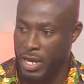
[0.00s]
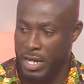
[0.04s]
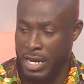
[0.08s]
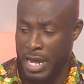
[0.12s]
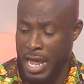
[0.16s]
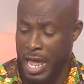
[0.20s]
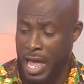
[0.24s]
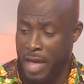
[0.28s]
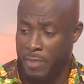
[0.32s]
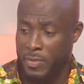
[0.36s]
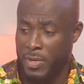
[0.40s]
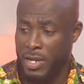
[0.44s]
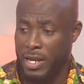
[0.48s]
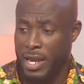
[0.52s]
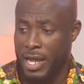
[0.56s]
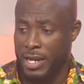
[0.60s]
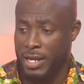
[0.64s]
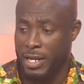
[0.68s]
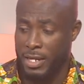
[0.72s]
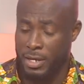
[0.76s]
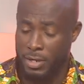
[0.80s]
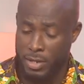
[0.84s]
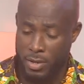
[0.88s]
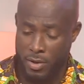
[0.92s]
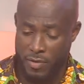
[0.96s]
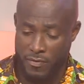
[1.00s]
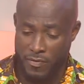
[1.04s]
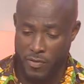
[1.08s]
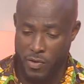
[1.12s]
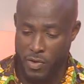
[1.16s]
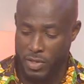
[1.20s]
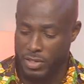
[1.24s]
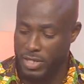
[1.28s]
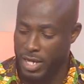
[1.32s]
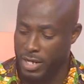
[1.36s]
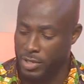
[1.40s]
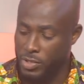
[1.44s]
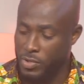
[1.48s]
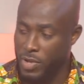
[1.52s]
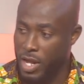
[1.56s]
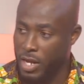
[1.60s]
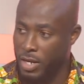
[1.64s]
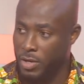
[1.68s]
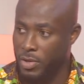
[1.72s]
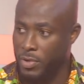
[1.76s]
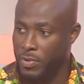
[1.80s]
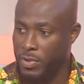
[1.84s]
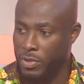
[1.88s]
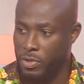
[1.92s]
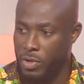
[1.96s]
And I am glad, and of course, I do
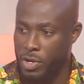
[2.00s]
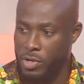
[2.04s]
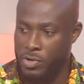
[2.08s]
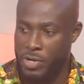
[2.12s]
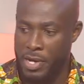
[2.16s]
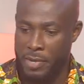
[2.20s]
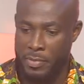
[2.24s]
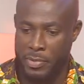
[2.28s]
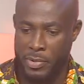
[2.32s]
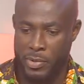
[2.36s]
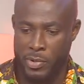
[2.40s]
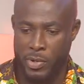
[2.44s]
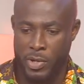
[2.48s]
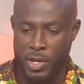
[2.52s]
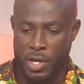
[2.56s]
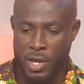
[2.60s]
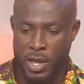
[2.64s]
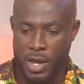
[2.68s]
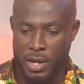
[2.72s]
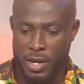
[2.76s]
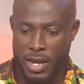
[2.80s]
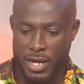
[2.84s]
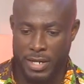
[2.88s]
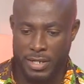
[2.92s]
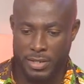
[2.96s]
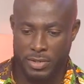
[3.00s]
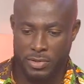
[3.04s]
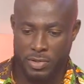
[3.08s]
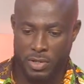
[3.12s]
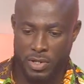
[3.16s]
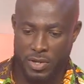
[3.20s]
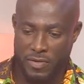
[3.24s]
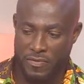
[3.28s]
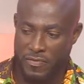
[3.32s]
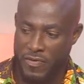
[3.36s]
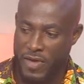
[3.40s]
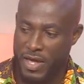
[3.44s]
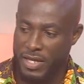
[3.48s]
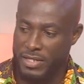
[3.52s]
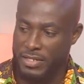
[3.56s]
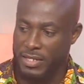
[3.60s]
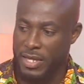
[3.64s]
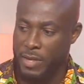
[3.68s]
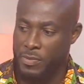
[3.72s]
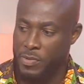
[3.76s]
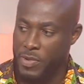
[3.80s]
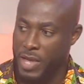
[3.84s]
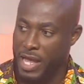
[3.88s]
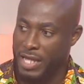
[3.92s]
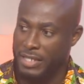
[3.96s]
agree with Honorable that this is not the first
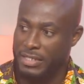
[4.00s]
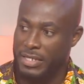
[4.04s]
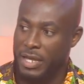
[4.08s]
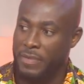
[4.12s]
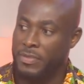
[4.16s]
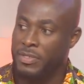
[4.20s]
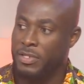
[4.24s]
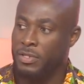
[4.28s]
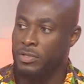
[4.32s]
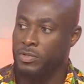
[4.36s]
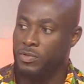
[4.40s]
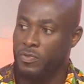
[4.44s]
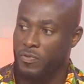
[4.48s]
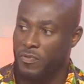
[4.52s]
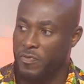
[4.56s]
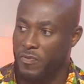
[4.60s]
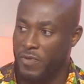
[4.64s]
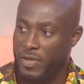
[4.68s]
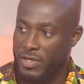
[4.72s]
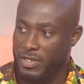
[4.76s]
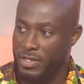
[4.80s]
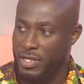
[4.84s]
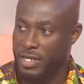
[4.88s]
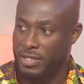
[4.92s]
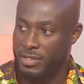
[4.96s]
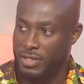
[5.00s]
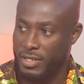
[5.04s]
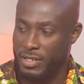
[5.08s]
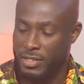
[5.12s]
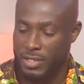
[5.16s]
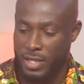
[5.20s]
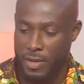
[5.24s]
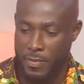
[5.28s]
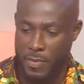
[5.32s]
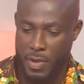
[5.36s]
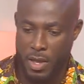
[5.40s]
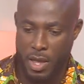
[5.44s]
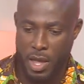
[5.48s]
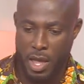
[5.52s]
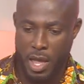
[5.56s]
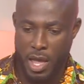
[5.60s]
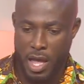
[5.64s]
time we are attempting to fix the system.